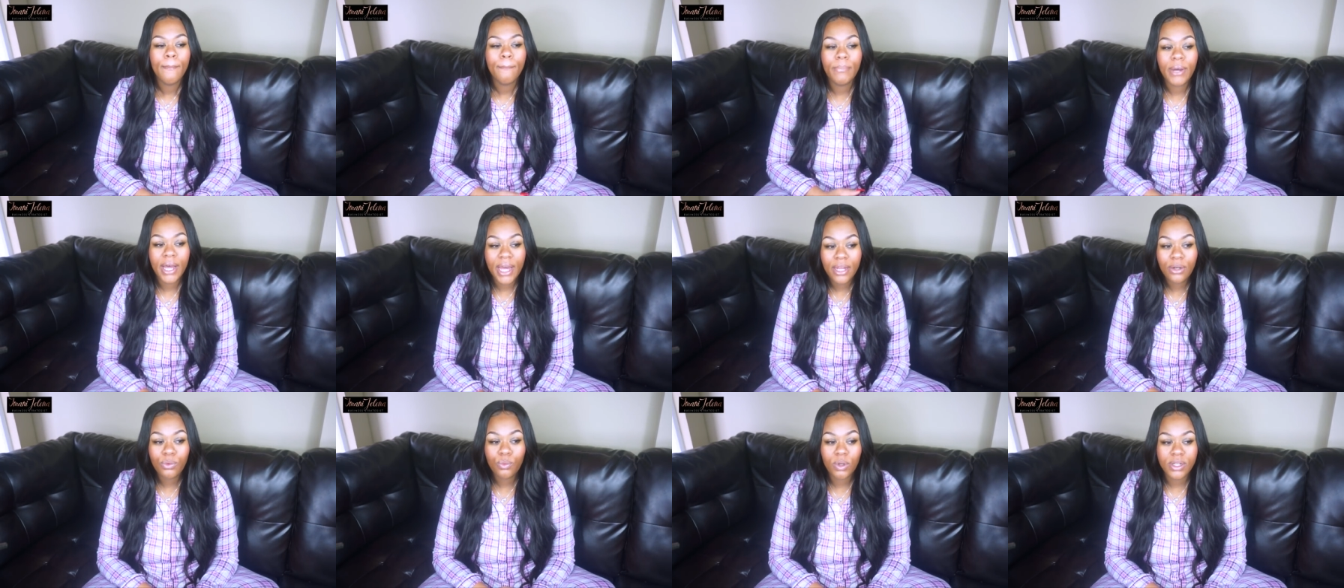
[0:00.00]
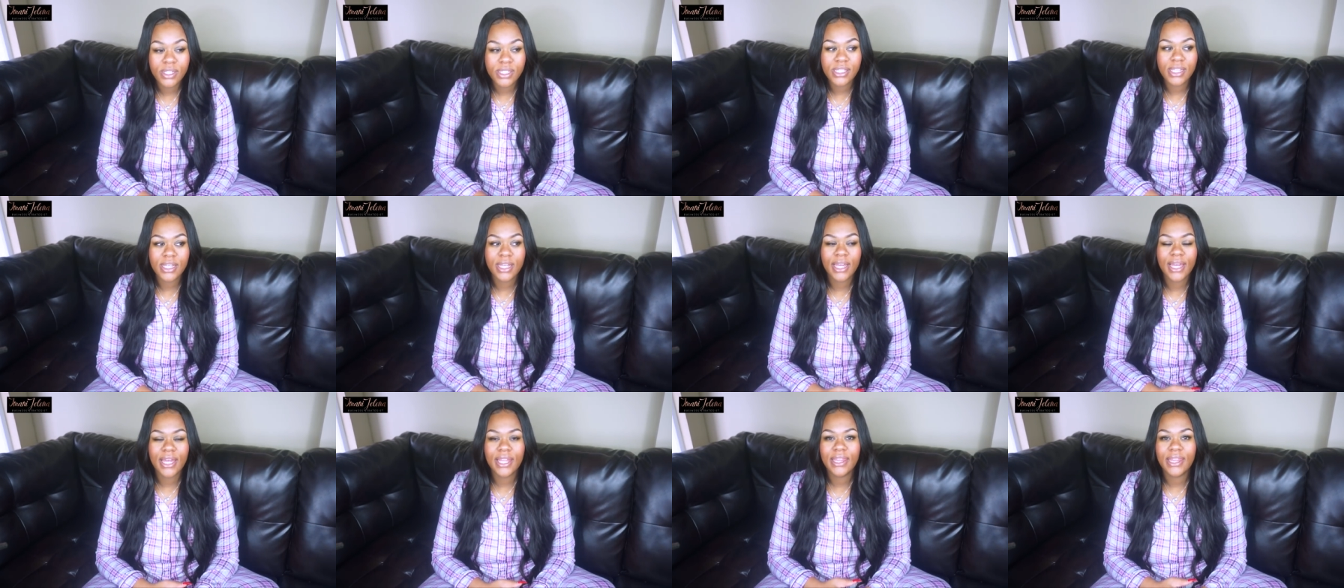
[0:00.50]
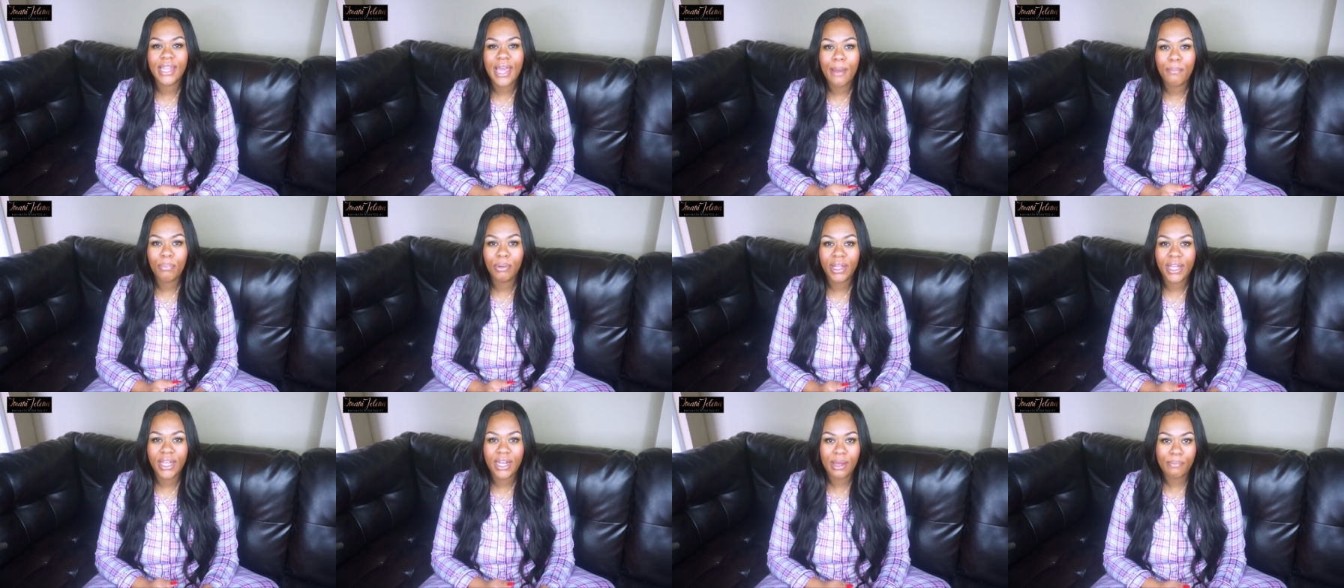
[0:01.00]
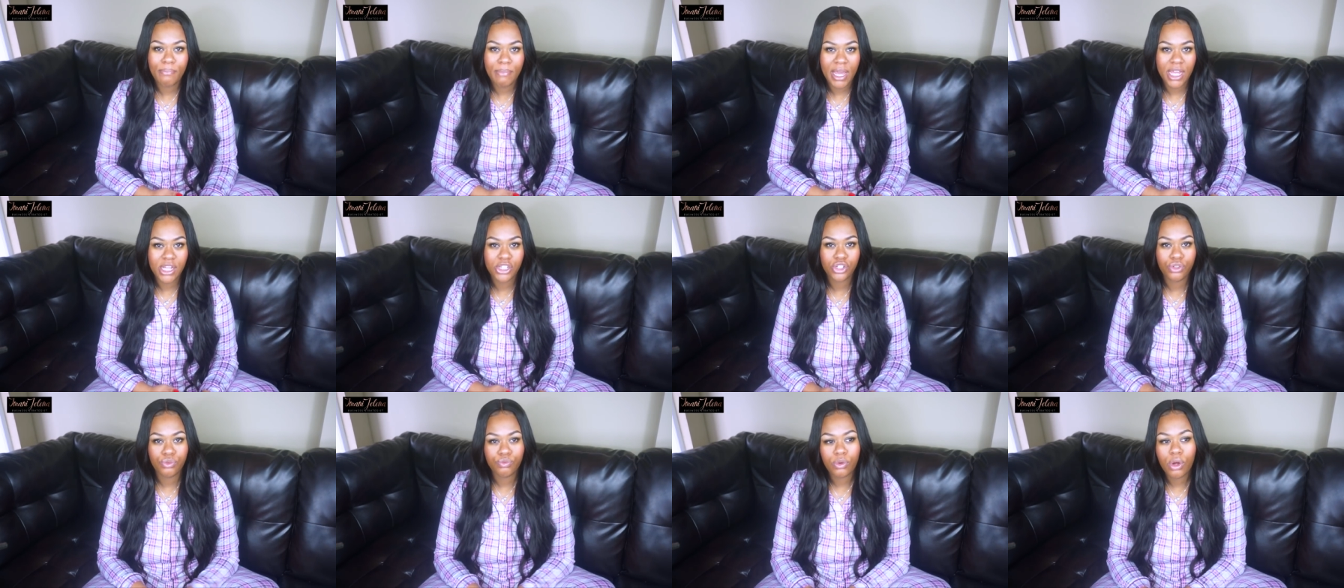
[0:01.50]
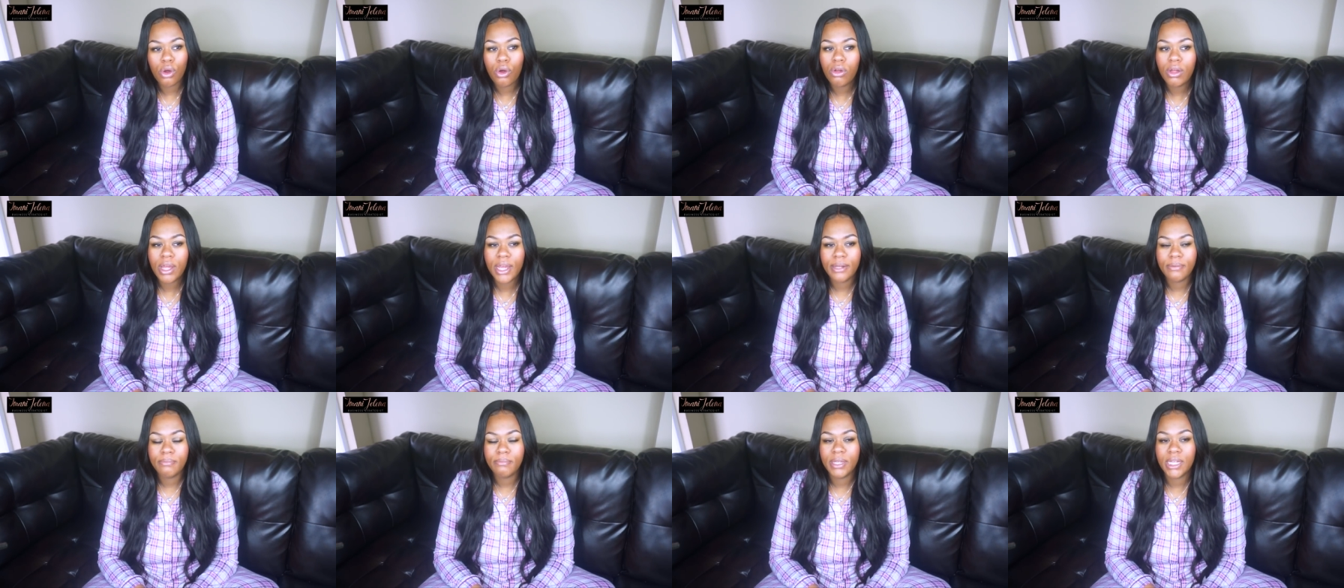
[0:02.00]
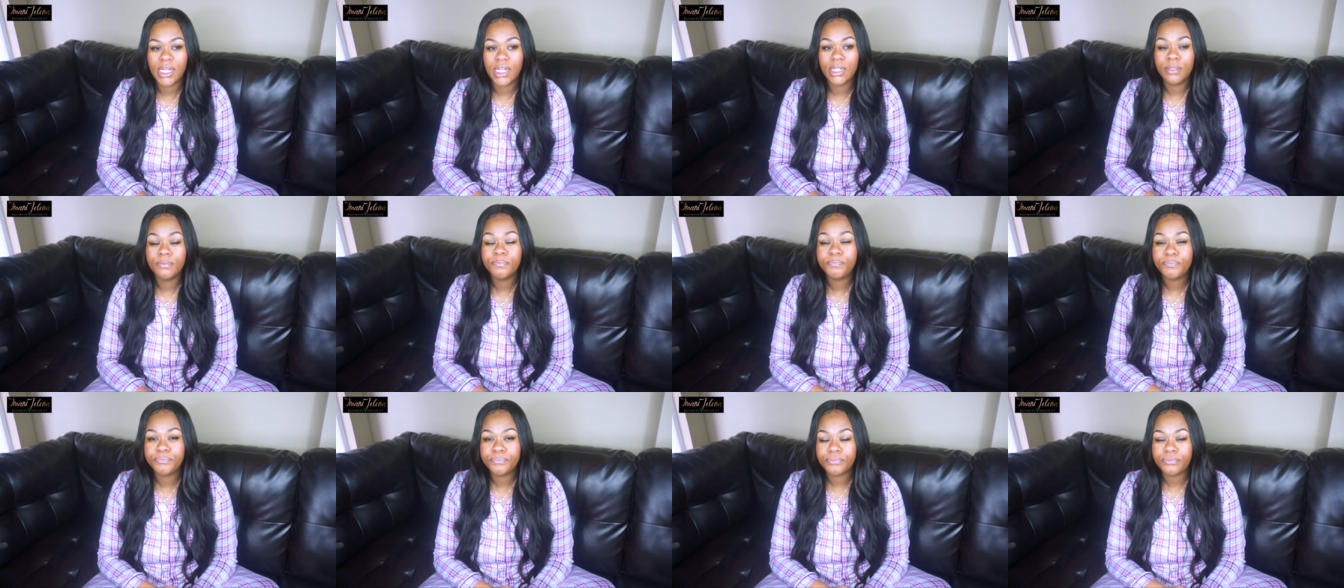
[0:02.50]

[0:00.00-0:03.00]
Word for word: But once again, that played a major role in me